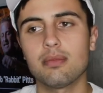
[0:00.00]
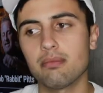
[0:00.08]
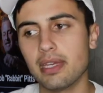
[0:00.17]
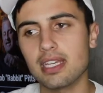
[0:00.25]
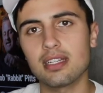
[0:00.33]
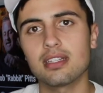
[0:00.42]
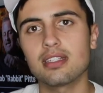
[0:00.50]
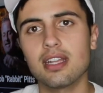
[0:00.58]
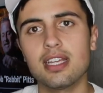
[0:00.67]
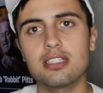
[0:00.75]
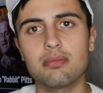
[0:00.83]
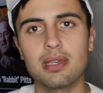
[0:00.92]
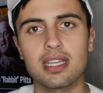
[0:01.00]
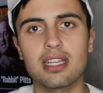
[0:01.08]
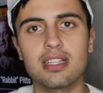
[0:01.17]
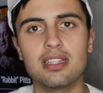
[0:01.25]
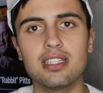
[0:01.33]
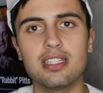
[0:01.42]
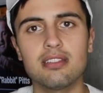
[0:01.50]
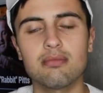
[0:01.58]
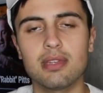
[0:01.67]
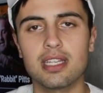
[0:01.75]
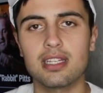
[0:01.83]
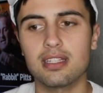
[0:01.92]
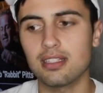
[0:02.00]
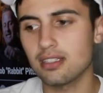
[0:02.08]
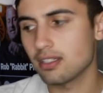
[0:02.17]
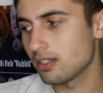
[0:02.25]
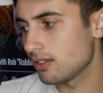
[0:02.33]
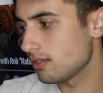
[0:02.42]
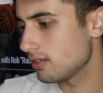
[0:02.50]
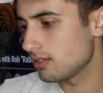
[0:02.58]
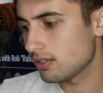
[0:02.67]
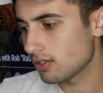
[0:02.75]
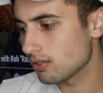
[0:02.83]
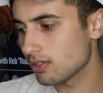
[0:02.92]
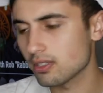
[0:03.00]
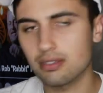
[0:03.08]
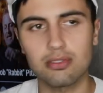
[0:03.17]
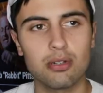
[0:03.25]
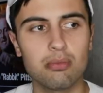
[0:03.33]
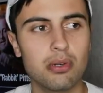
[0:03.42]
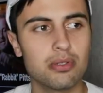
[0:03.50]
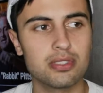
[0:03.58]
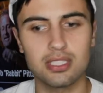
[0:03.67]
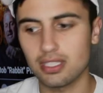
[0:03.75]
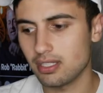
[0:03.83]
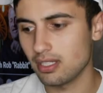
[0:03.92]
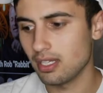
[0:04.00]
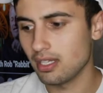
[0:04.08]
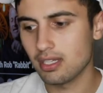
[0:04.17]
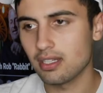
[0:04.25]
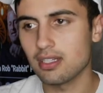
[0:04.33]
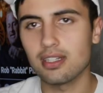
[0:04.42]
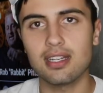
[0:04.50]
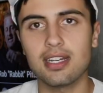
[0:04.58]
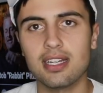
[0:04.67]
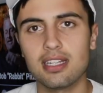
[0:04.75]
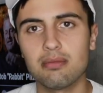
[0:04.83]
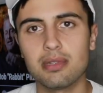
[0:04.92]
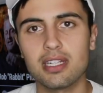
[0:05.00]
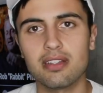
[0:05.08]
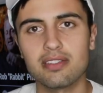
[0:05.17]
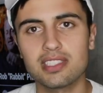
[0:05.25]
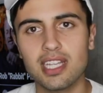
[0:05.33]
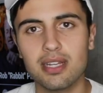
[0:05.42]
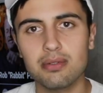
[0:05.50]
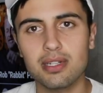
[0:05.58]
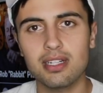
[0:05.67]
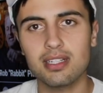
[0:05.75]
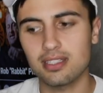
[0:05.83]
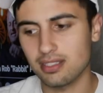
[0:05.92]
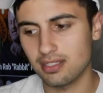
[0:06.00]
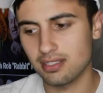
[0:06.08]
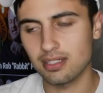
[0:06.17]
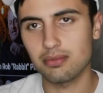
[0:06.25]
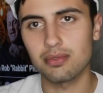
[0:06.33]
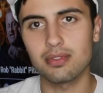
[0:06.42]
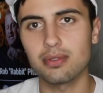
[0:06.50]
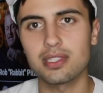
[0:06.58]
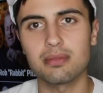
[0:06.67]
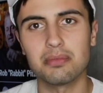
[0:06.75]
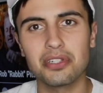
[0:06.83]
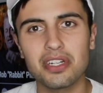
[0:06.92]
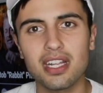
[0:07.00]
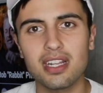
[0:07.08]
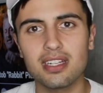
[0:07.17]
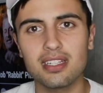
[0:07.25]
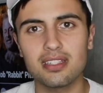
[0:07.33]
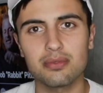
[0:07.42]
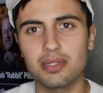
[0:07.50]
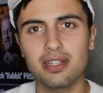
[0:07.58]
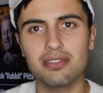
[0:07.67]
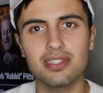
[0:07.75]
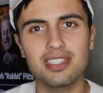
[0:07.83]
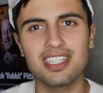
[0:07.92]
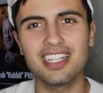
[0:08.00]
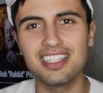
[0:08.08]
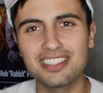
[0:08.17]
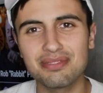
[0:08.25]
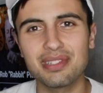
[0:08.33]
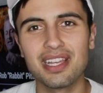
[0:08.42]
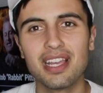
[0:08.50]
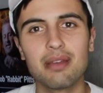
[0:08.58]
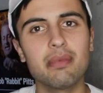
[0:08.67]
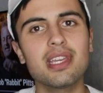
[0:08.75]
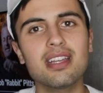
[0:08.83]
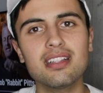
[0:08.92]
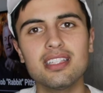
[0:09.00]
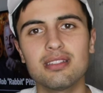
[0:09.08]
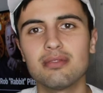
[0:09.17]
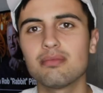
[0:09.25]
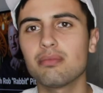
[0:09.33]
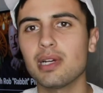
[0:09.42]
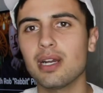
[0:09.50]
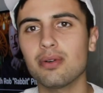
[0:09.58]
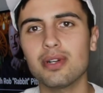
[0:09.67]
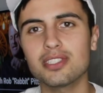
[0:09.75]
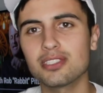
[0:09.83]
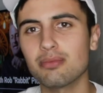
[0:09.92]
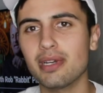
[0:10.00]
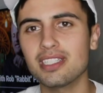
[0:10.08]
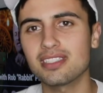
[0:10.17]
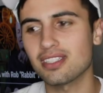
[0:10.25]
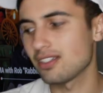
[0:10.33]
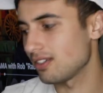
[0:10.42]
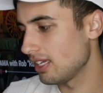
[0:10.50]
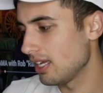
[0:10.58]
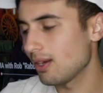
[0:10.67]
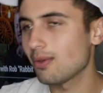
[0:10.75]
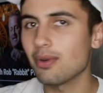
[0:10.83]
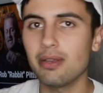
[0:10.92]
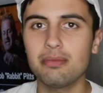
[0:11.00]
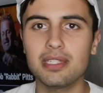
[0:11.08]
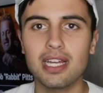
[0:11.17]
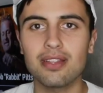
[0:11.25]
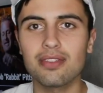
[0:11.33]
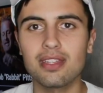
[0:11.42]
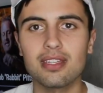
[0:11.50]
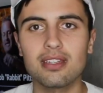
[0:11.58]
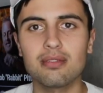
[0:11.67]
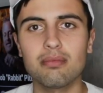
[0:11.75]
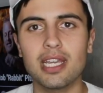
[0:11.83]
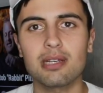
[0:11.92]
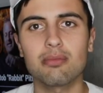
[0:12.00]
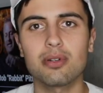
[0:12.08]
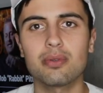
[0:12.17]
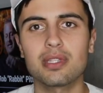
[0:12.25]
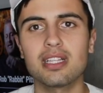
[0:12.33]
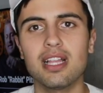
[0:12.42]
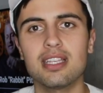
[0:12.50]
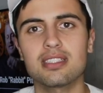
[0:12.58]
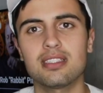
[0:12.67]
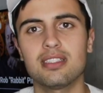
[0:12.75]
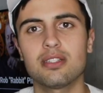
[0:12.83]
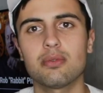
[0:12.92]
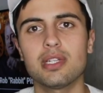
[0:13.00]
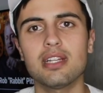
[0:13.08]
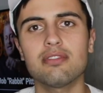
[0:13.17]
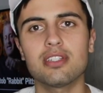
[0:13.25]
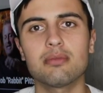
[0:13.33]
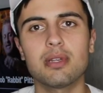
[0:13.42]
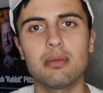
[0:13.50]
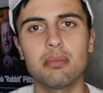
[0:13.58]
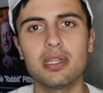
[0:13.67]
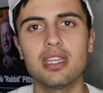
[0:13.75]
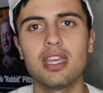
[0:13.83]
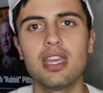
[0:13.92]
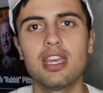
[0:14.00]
Make it nice, make it clean, make it don't post it in the middle of a sidewalk and with some dirt on it, whatever it is. Make it clean. Power wash the bicycle, wipe down the MacBook with glass cleaner, whatever it might be.